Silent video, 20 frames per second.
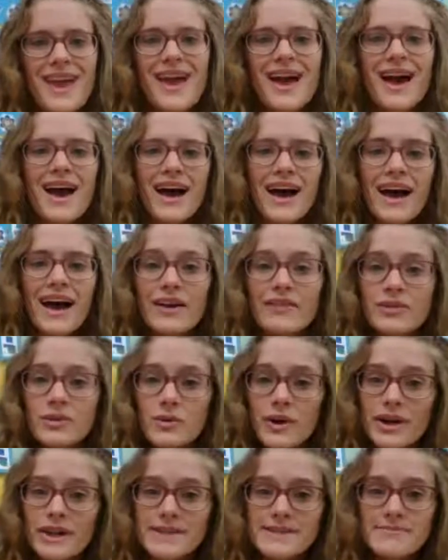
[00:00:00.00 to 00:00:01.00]
Hi everyone,
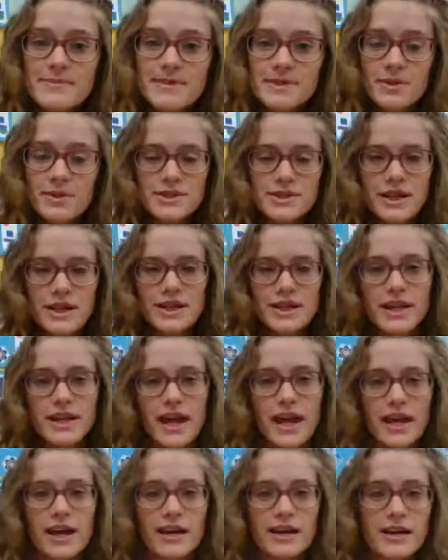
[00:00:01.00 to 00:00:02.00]
it's Miss Olson,
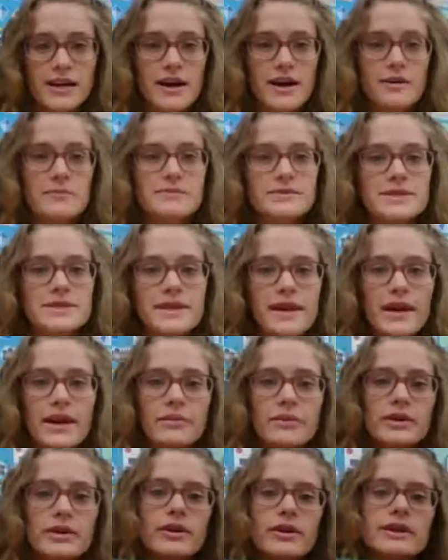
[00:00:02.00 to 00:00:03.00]
and um, today we're
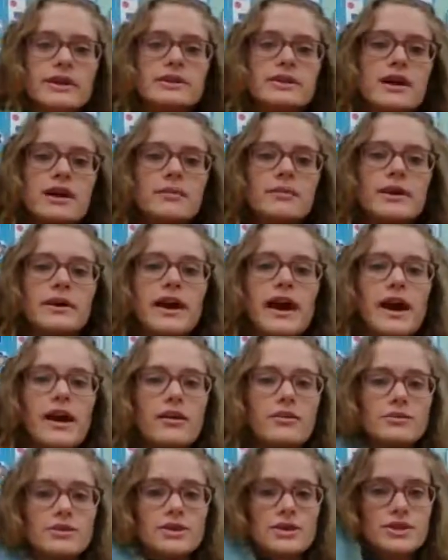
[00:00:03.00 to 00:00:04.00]
going to talk about how
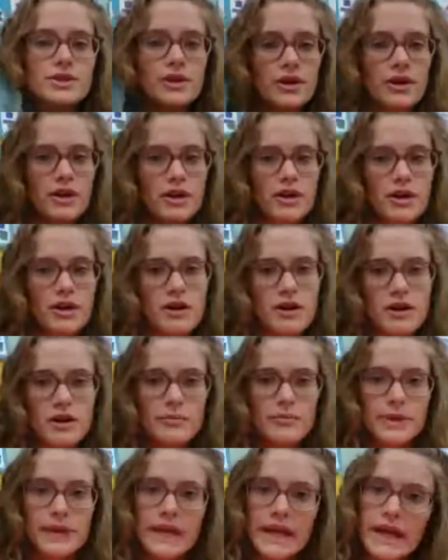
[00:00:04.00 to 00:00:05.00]
to turn our
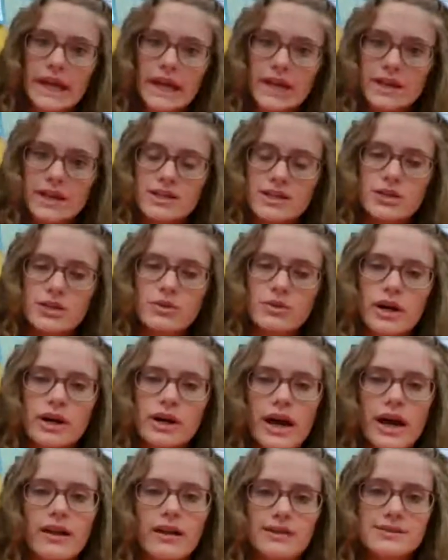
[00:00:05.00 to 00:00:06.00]
beginning to our
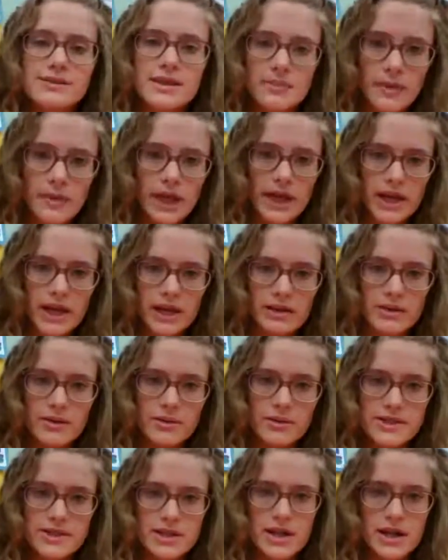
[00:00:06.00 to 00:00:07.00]
galaxy painting that we
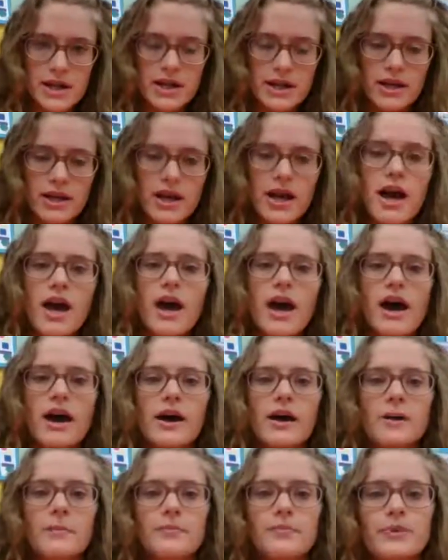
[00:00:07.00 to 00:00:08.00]
started
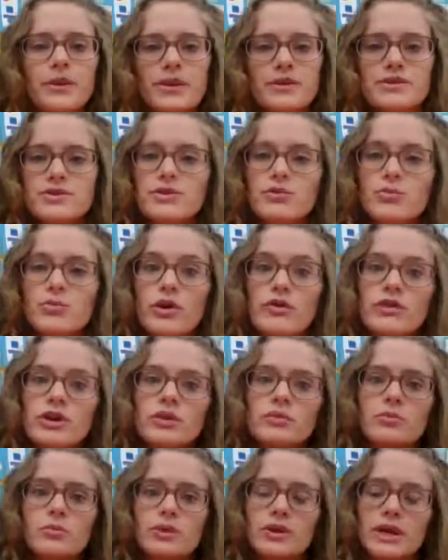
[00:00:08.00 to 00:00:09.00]
um, into more of a
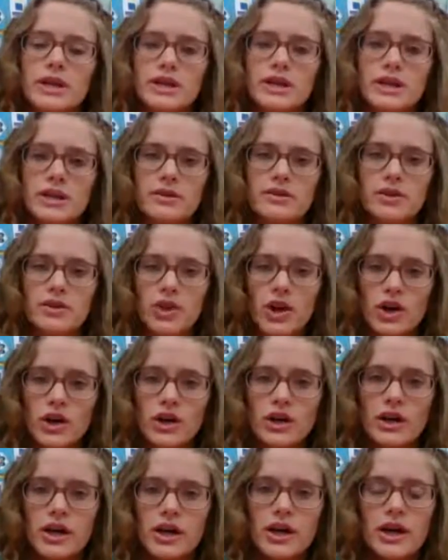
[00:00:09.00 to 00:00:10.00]
completed look
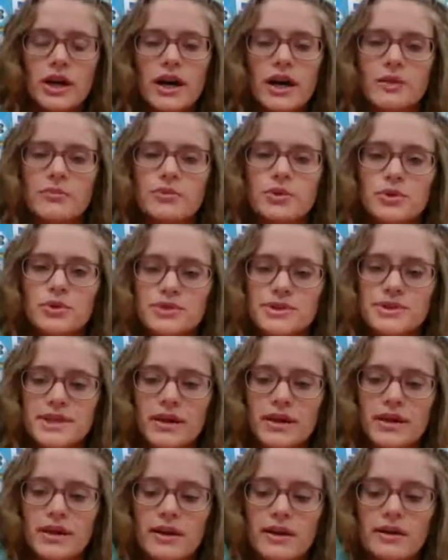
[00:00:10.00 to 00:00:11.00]
um,
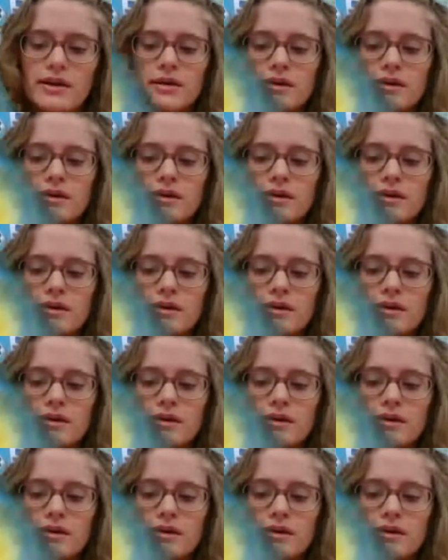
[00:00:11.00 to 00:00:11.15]
using